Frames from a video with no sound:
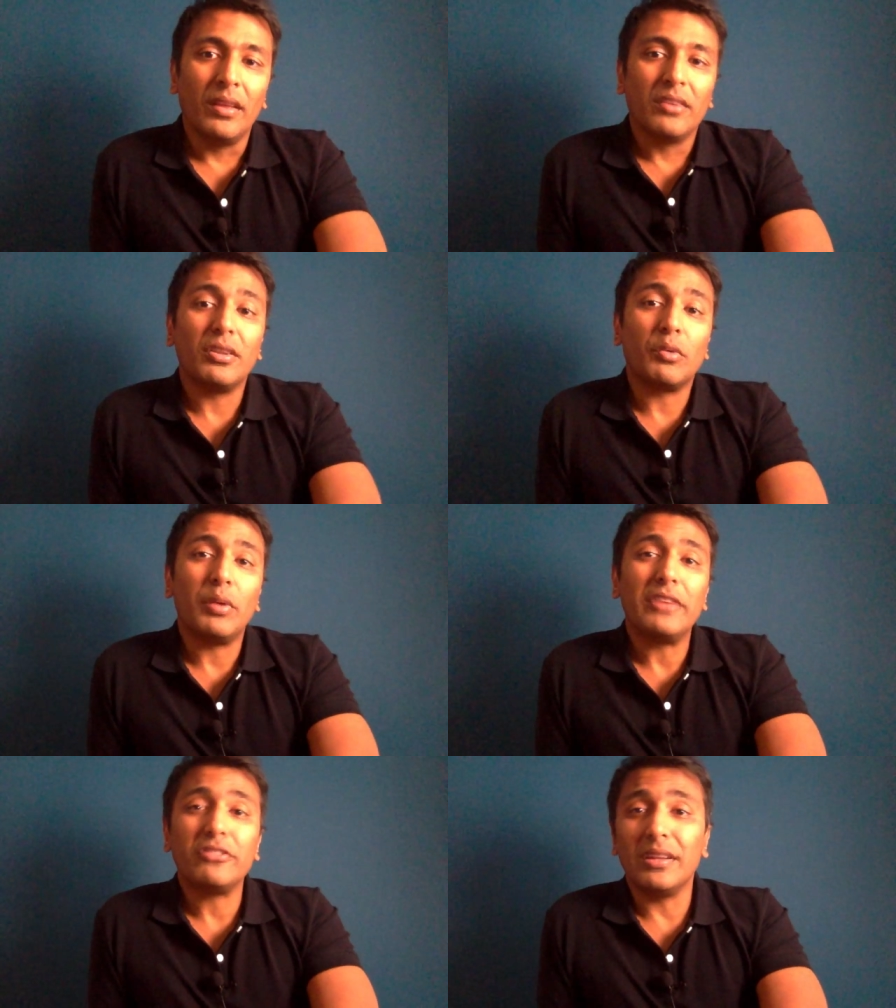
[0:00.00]
So the
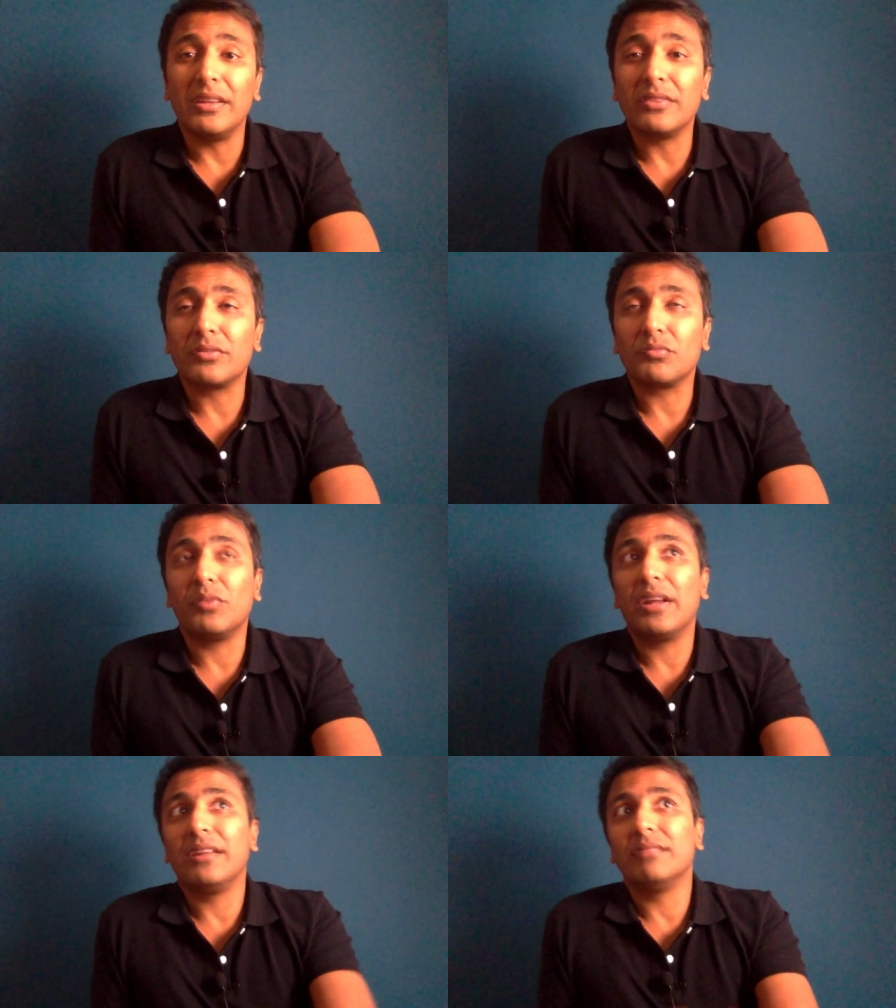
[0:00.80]
question is,
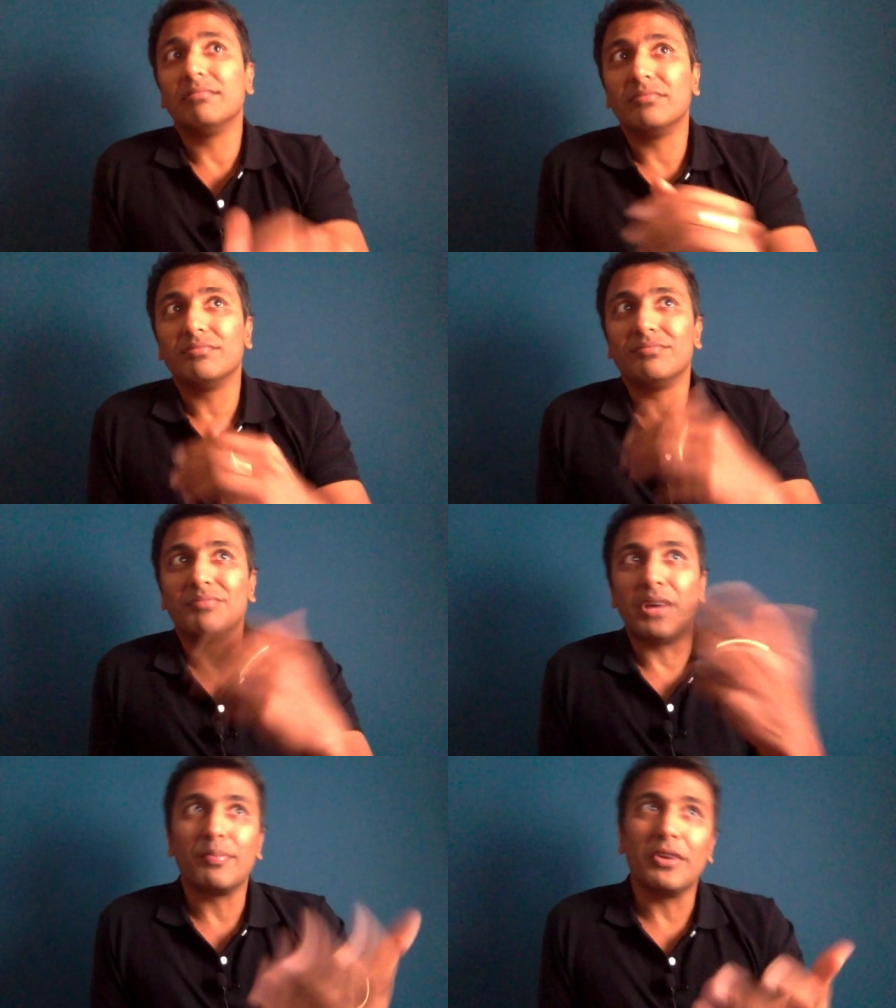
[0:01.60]
when
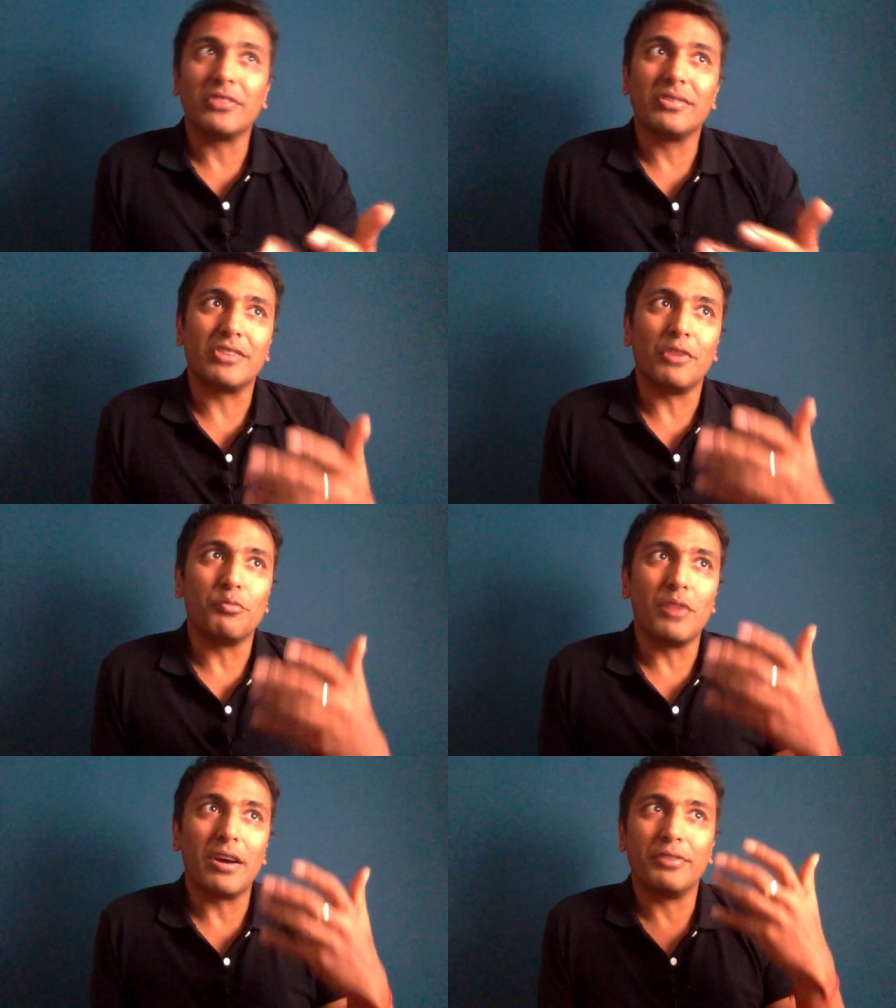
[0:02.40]
bypasses don't
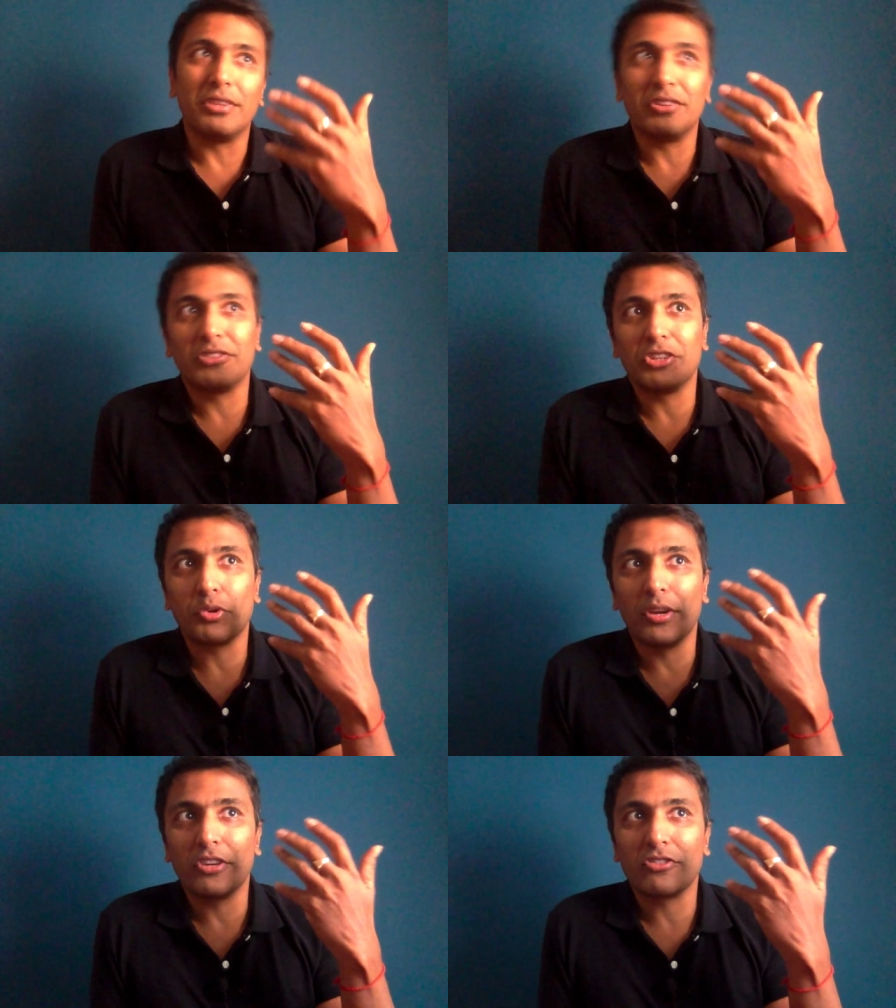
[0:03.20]
work for this
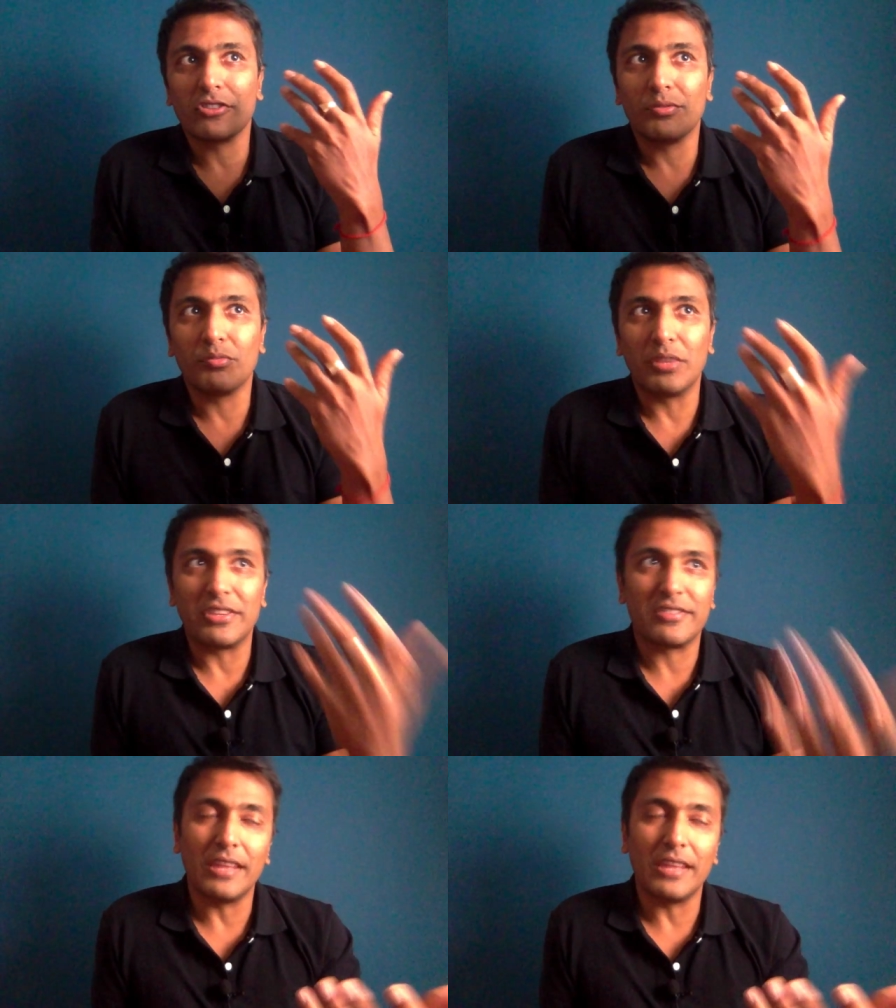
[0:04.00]
situation, when
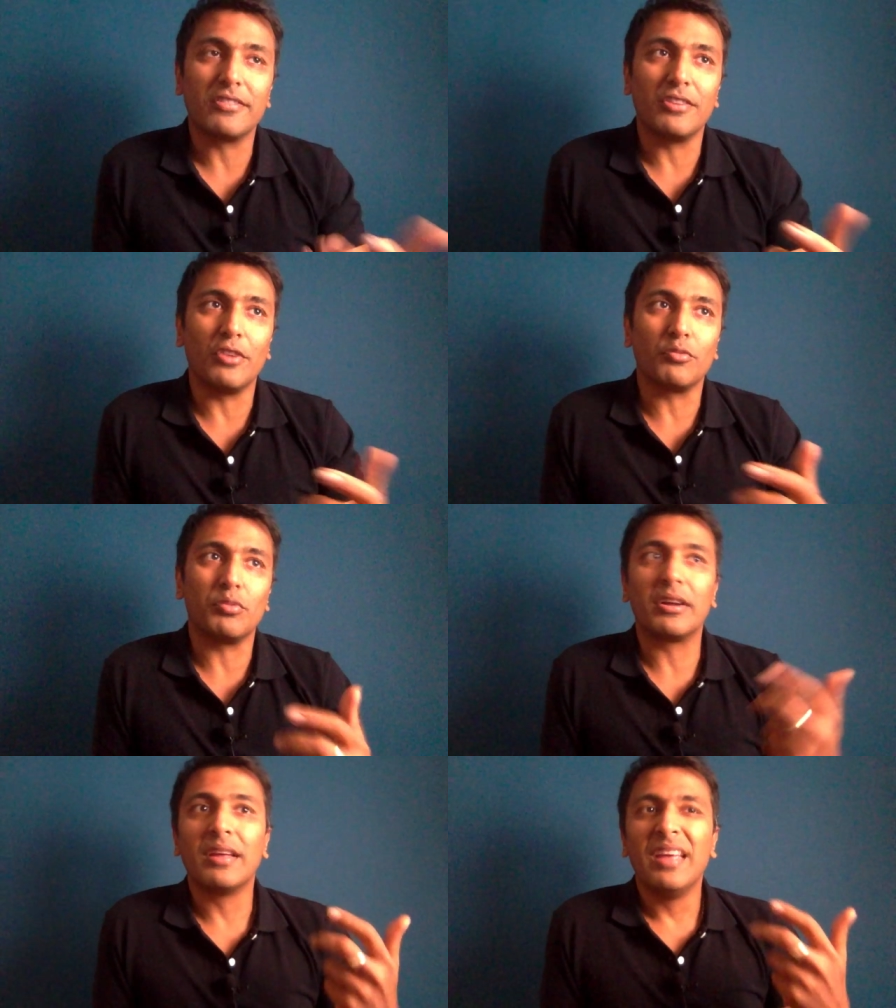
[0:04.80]
stents don't
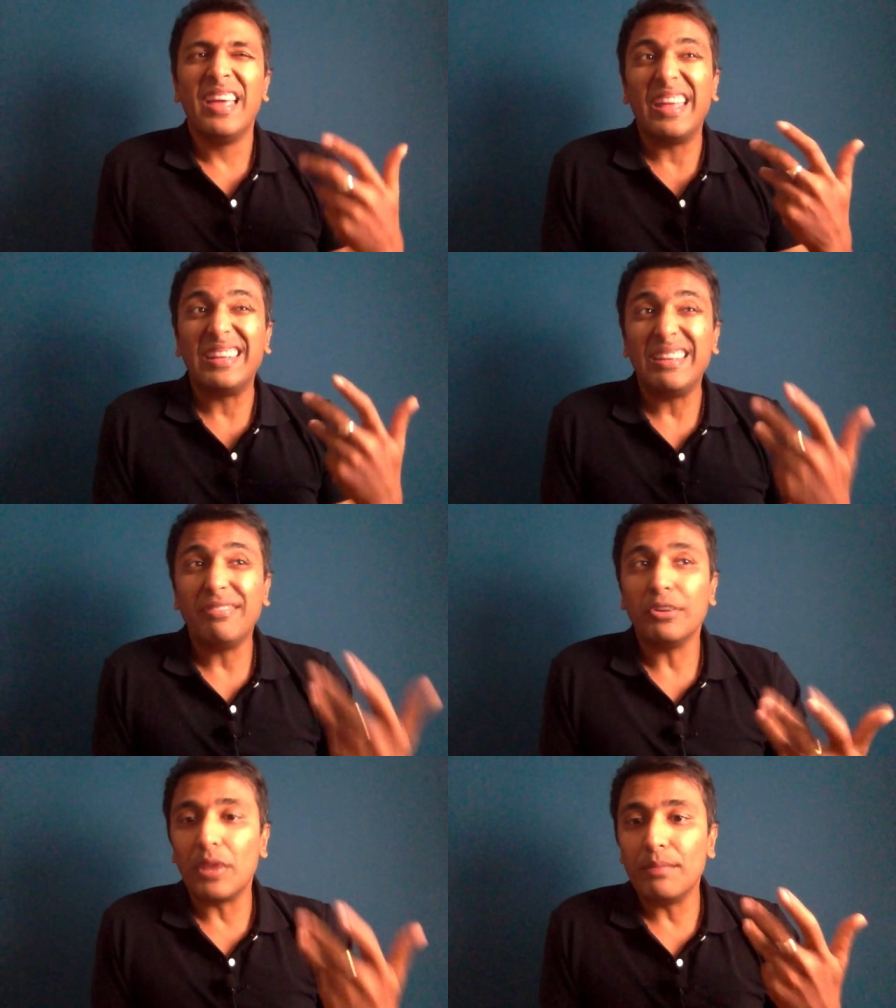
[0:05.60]
work, and
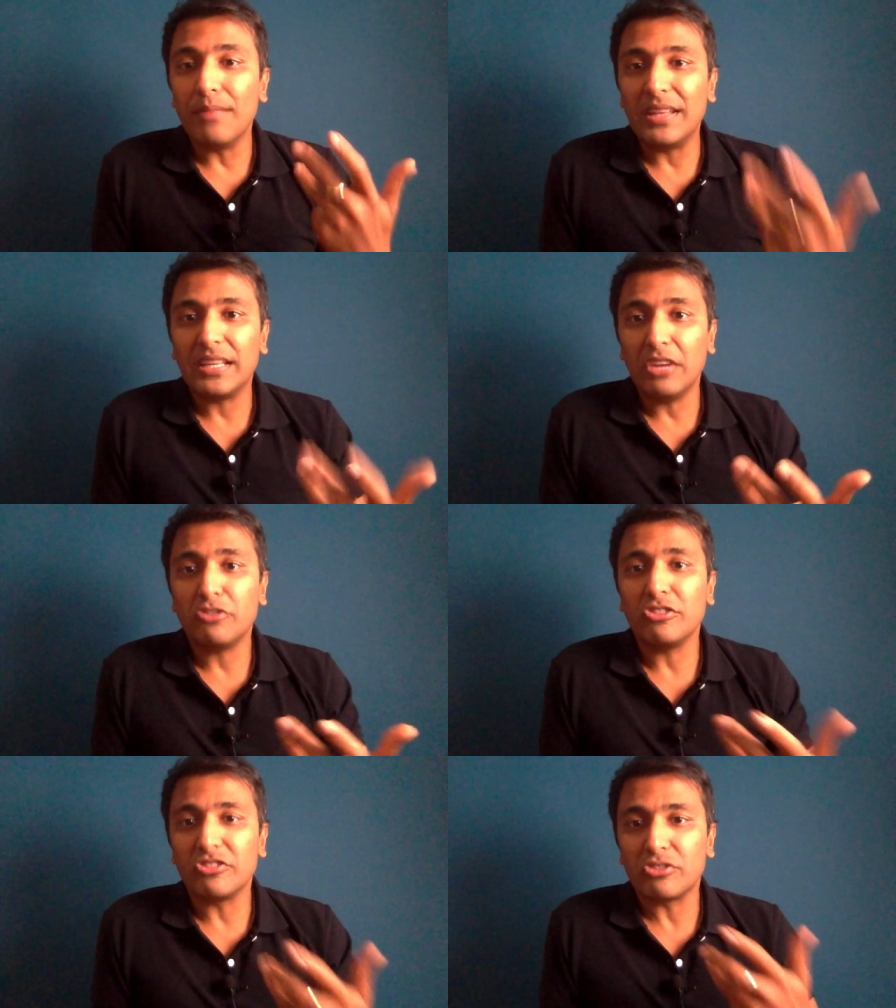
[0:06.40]
even when
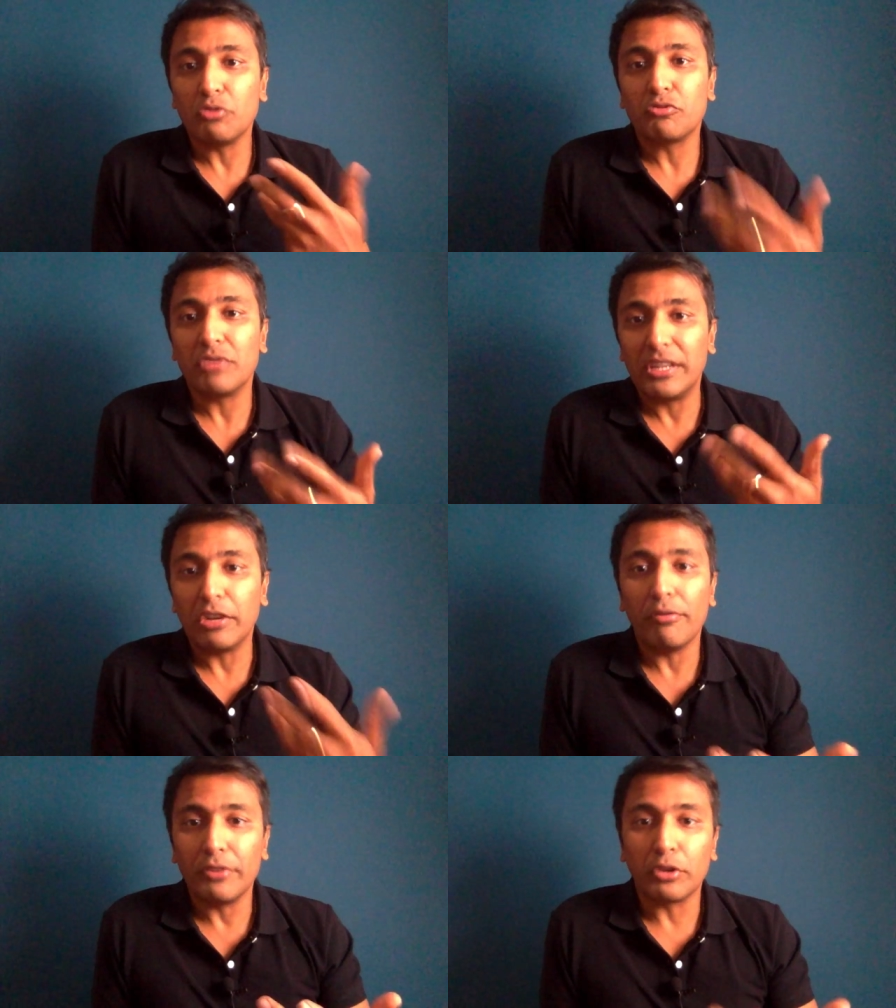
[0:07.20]
medications don't really
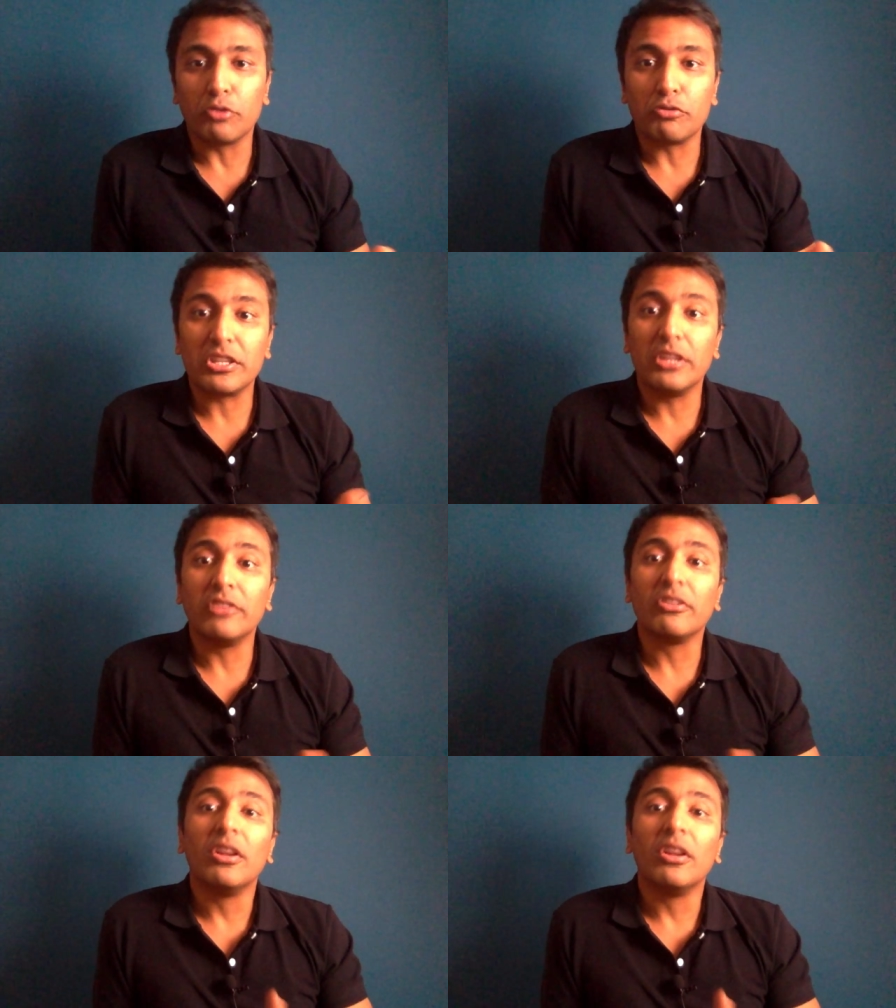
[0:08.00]
offer good returns,